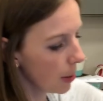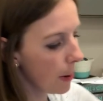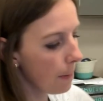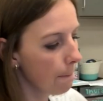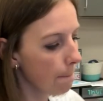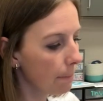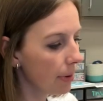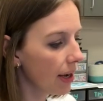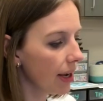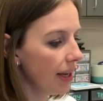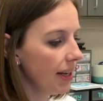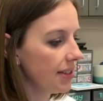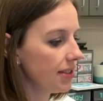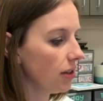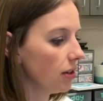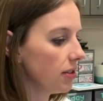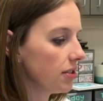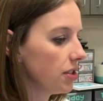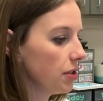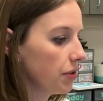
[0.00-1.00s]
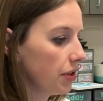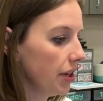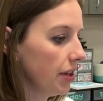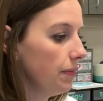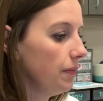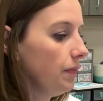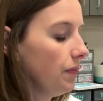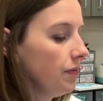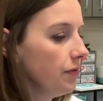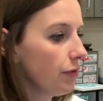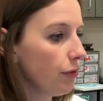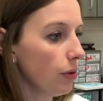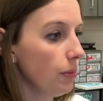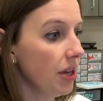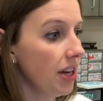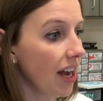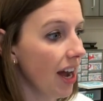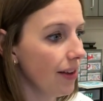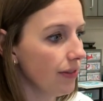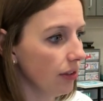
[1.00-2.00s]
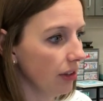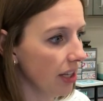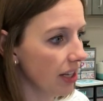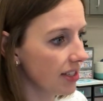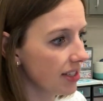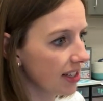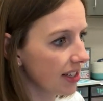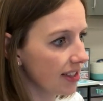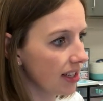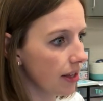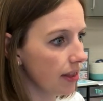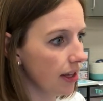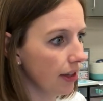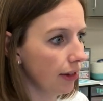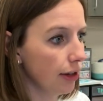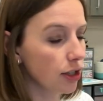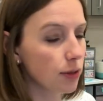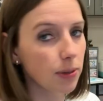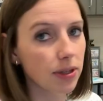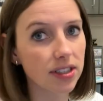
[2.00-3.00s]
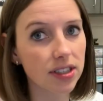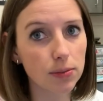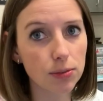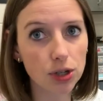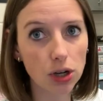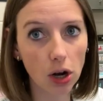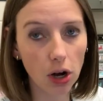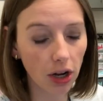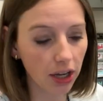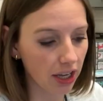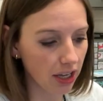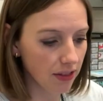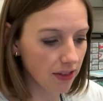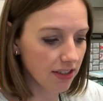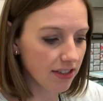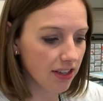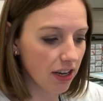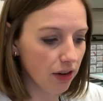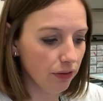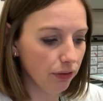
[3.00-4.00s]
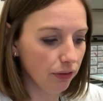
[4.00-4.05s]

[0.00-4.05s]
but it's also good for me to have a list because I think there's been some talk in the state of